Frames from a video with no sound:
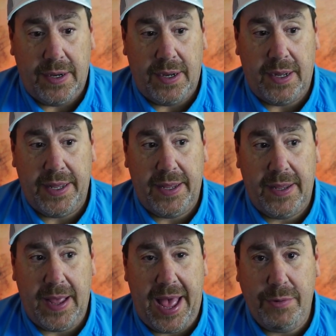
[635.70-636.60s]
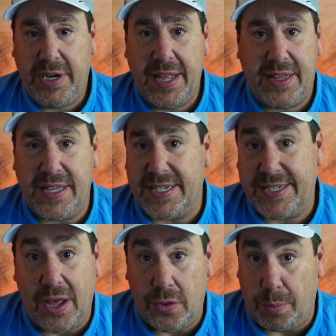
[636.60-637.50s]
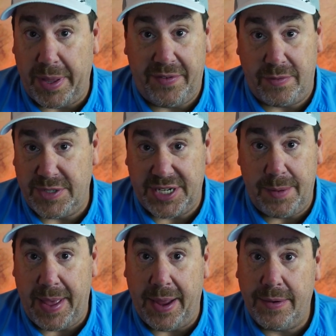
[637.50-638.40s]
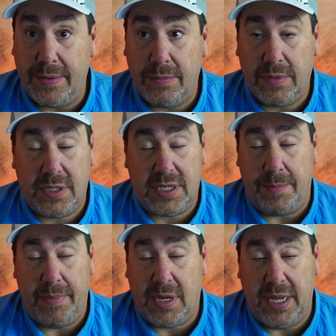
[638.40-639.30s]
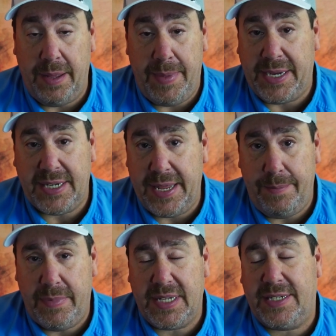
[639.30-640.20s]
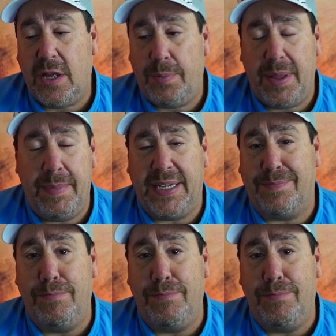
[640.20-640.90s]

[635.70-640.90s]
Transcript: I would get the Stealth Blade from Z-Man. The Stealth Blade makes